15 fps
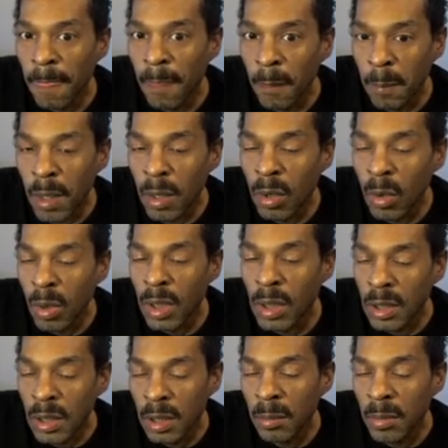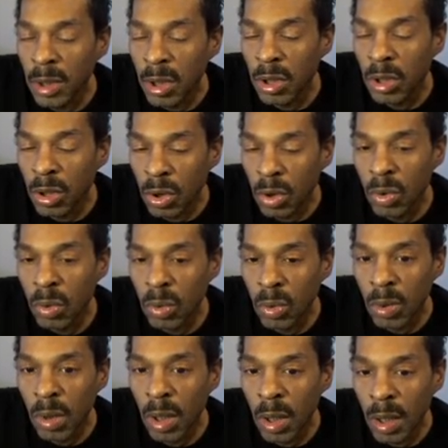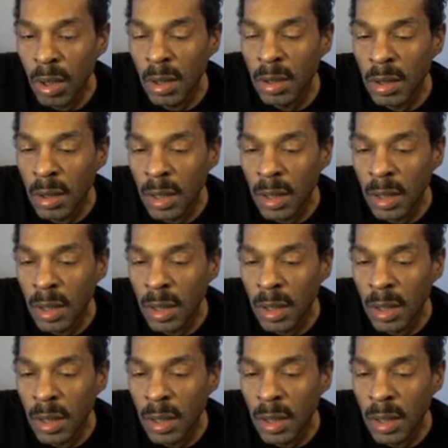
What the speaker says: Bitcoin, similar to the